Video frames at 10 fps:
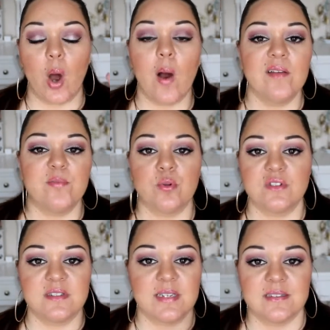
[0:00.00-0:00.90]
I've
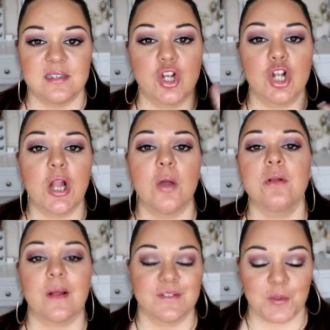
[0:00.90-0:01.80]
wanted to glow
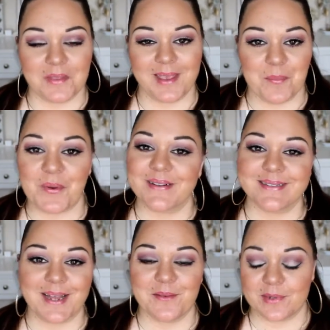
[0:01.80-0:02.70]
like the top of the Empire
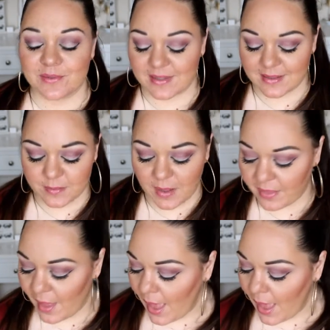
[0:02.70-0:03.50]
State Building this month.